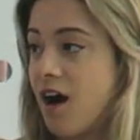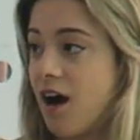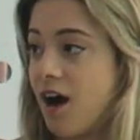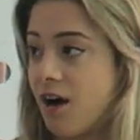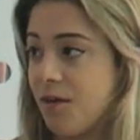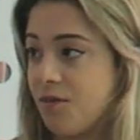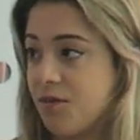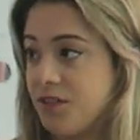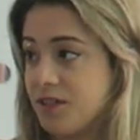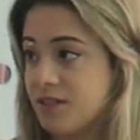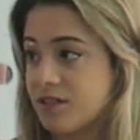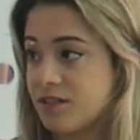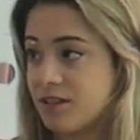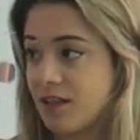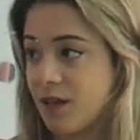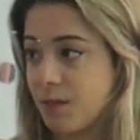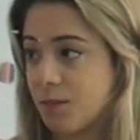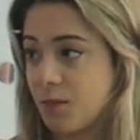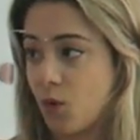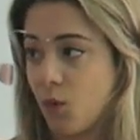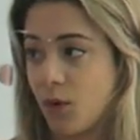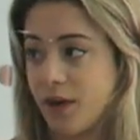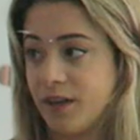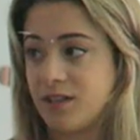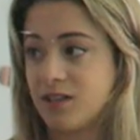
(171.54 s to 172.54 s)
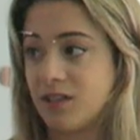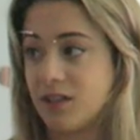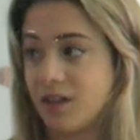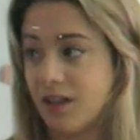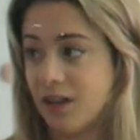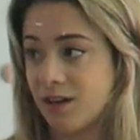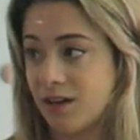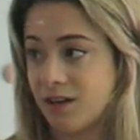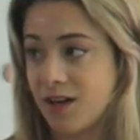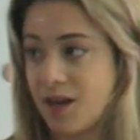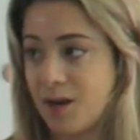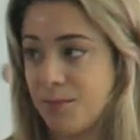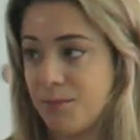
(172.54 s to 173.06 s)
Obviously I'm going to
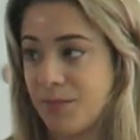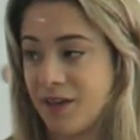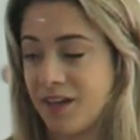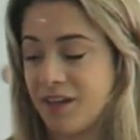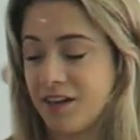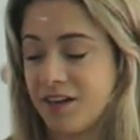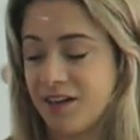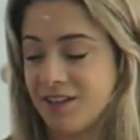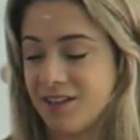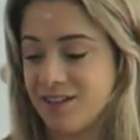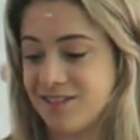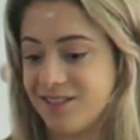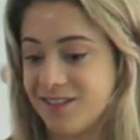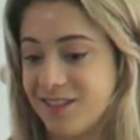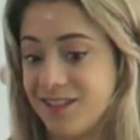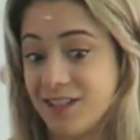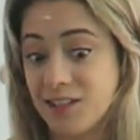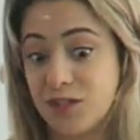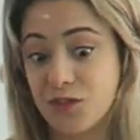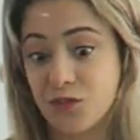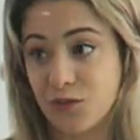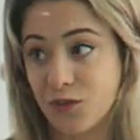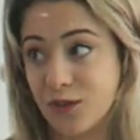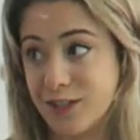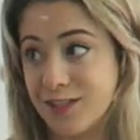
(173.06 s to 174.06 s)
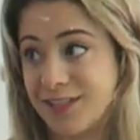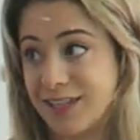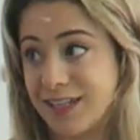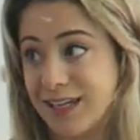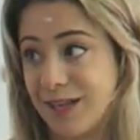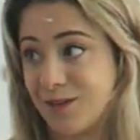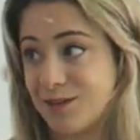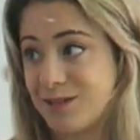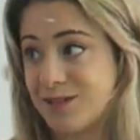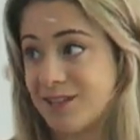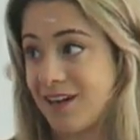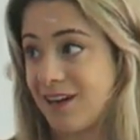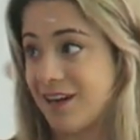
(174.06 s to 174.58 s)
layer up because it's freezing
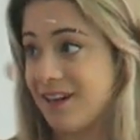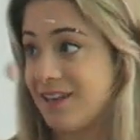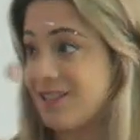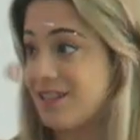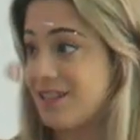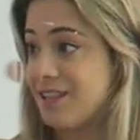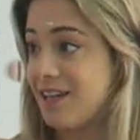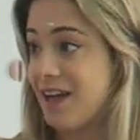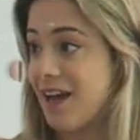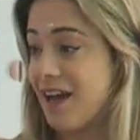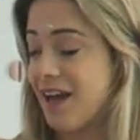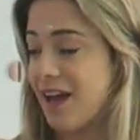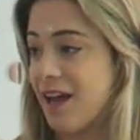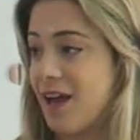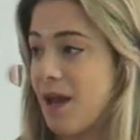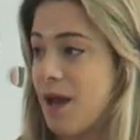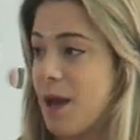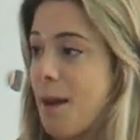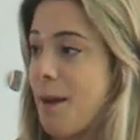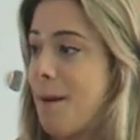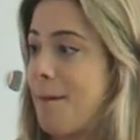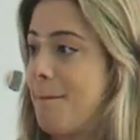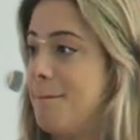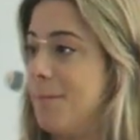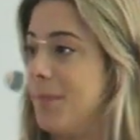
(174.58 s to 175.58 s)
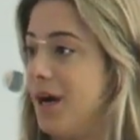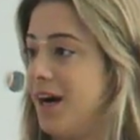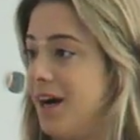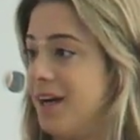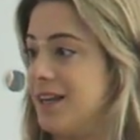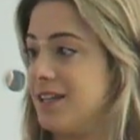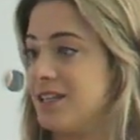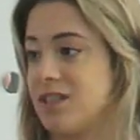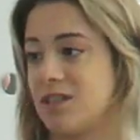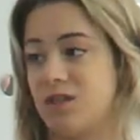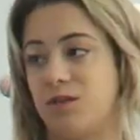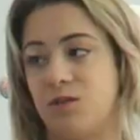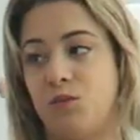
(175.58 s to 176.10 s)
outside today
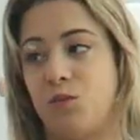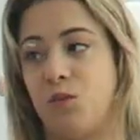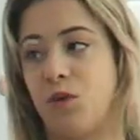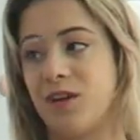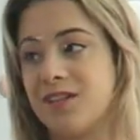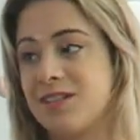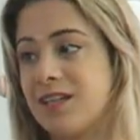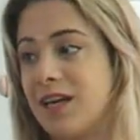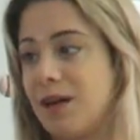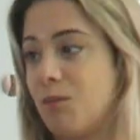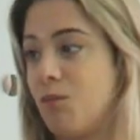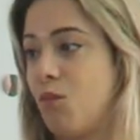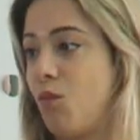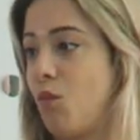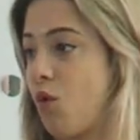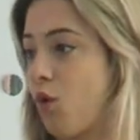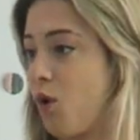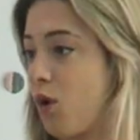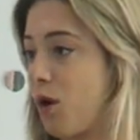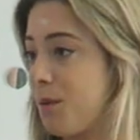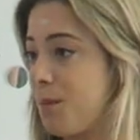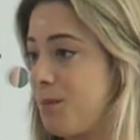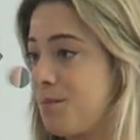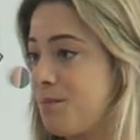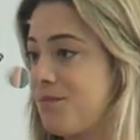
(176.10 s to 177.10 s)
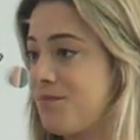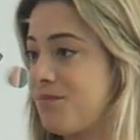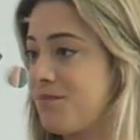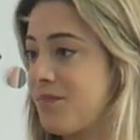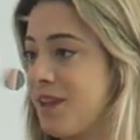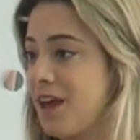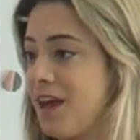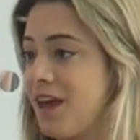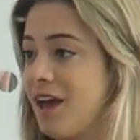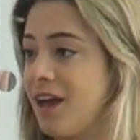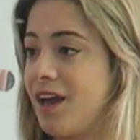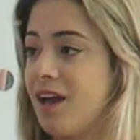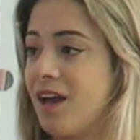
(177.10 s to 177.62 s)
but once I'm warm
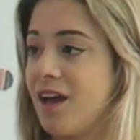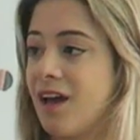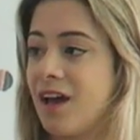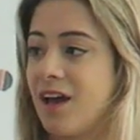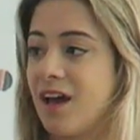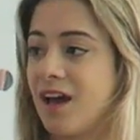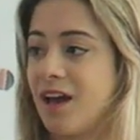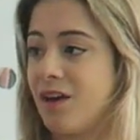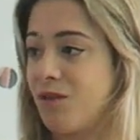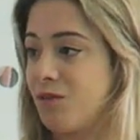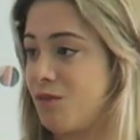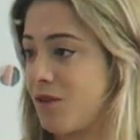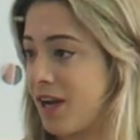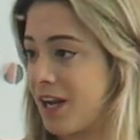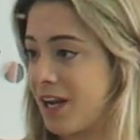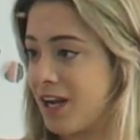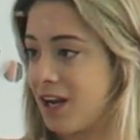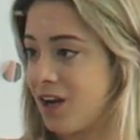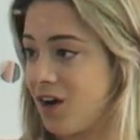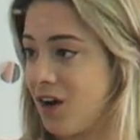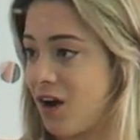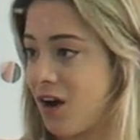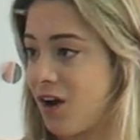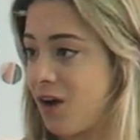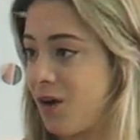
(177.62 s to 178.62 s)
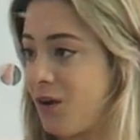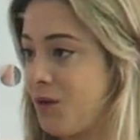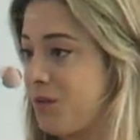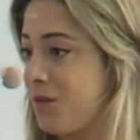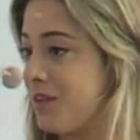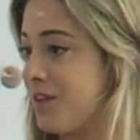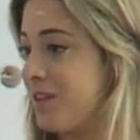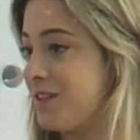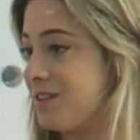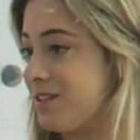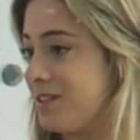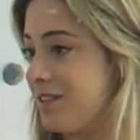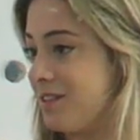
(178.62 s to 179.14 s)
and ready to go
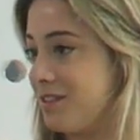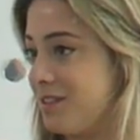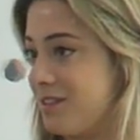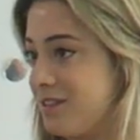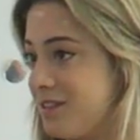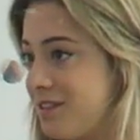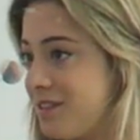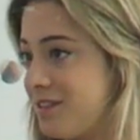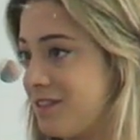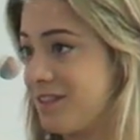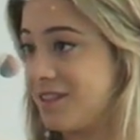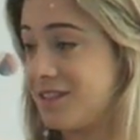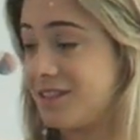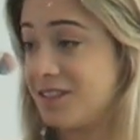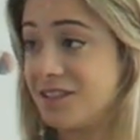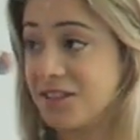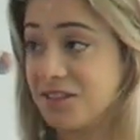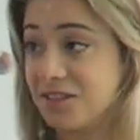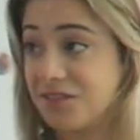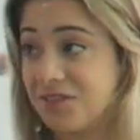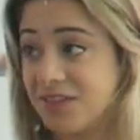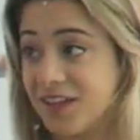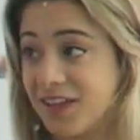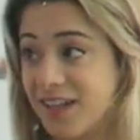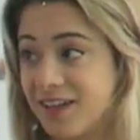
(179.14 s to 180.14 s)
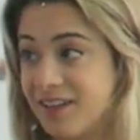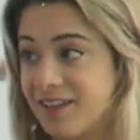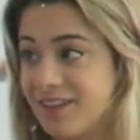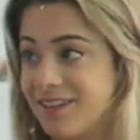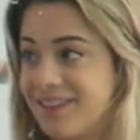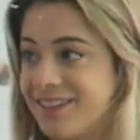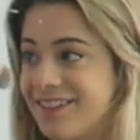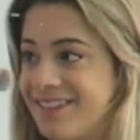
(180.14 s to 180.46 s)
this is this is a fit.